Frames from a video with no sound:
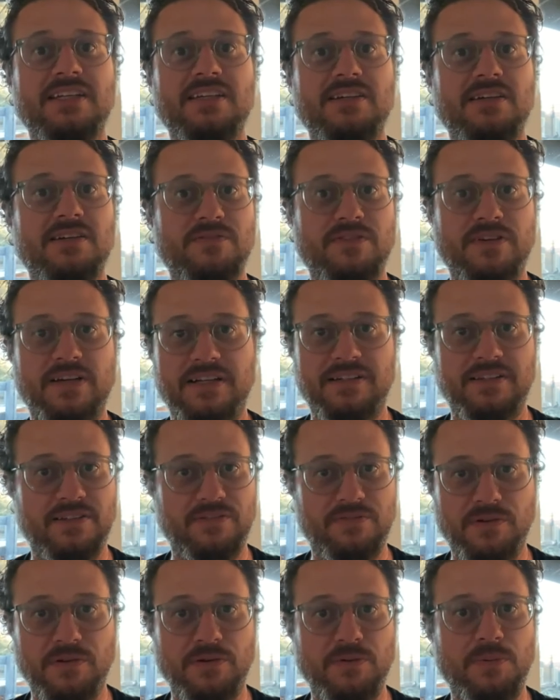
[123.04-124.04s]
you can find on the
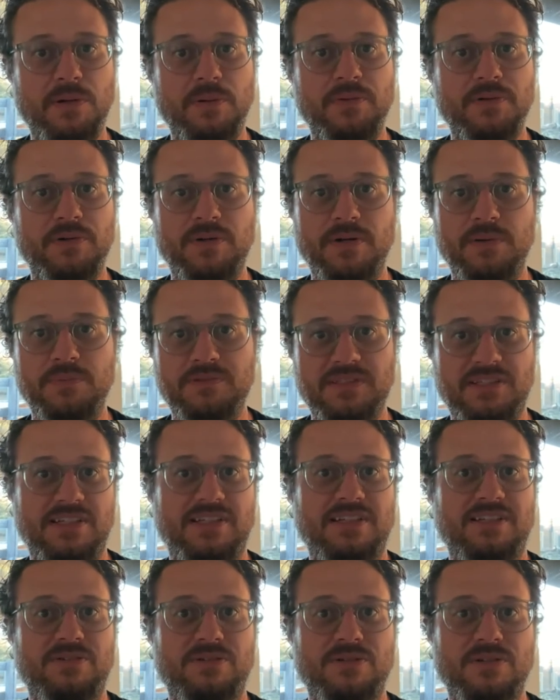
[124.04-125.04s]
Free Republic
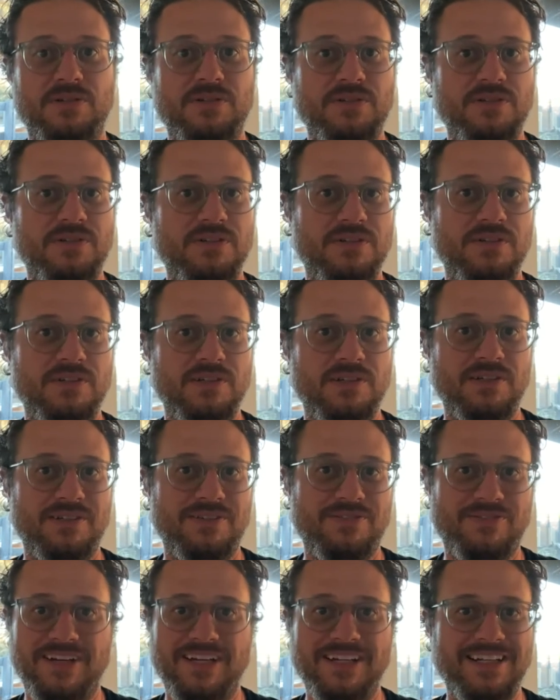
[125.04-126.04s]
website, or
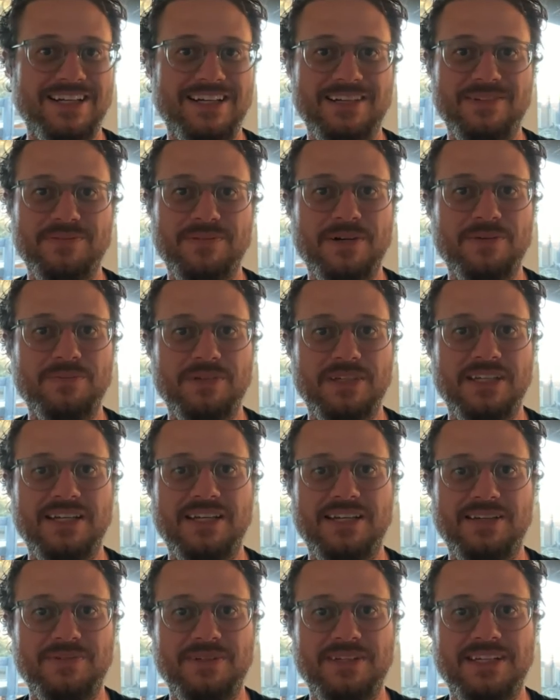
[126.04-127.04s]
find out about me.
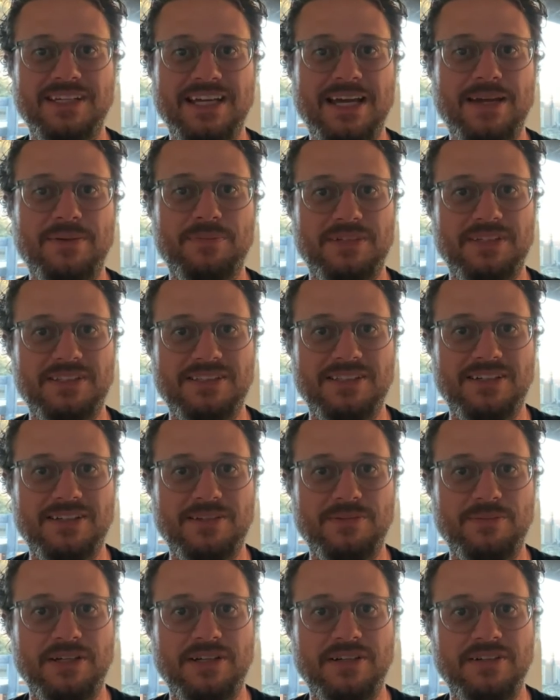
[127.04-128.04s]
I'd be happy to talk
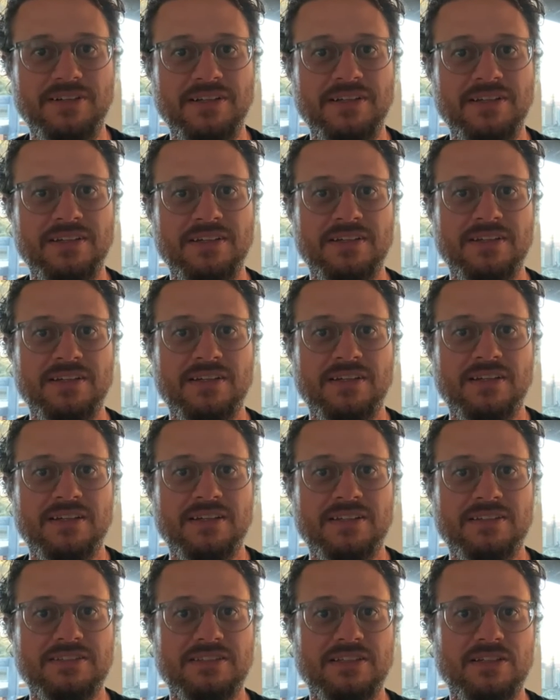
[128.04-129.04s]
about.
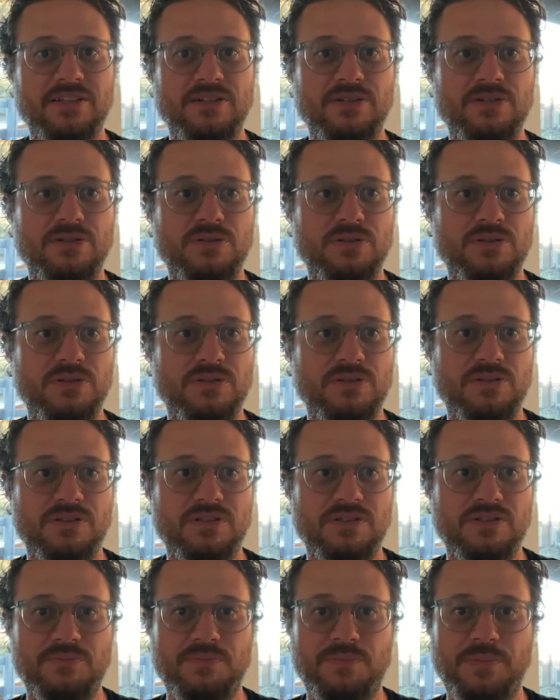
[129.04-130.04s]
So
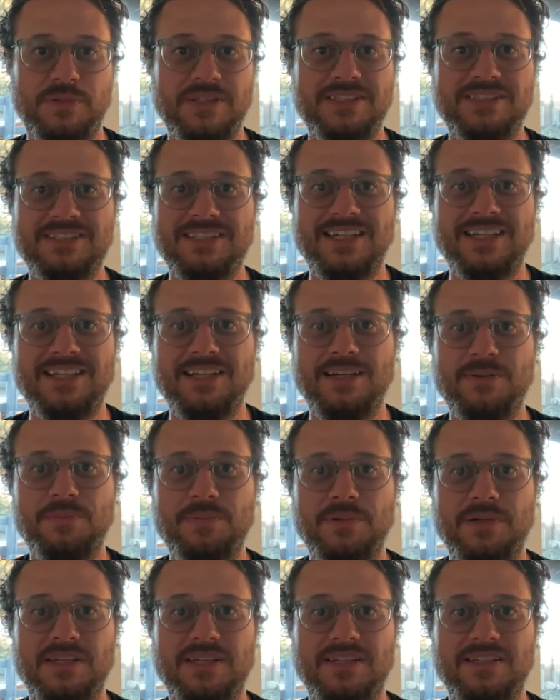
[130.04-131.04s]
please sign up
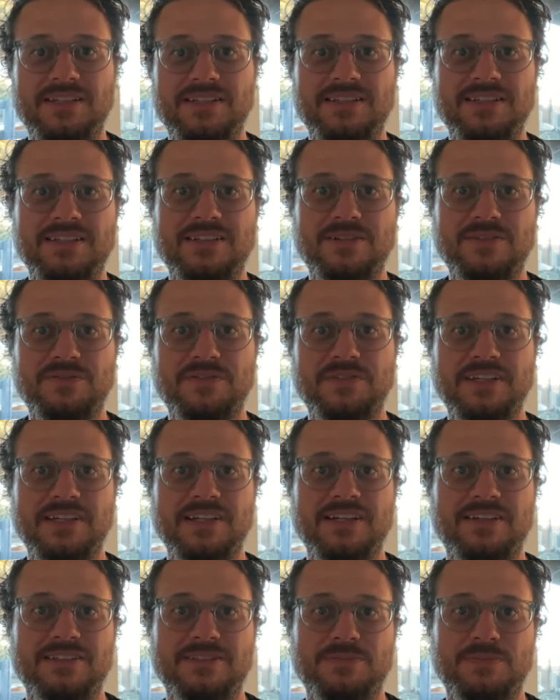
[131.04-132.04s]
and hopefully
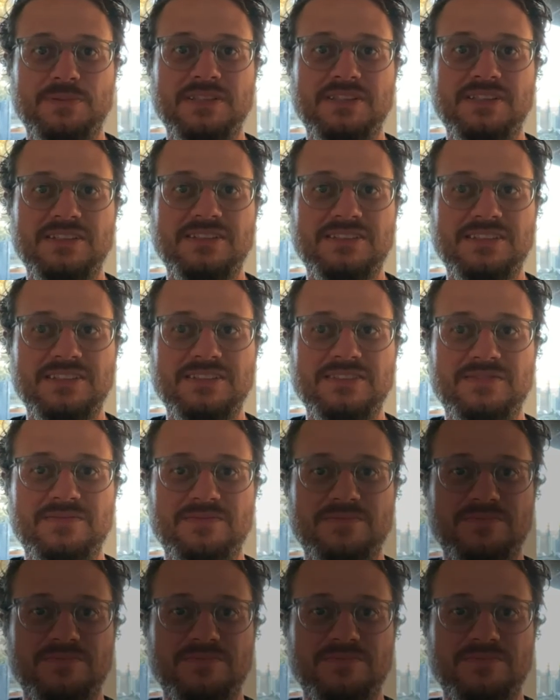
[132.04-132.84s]
I'll speak to you soon.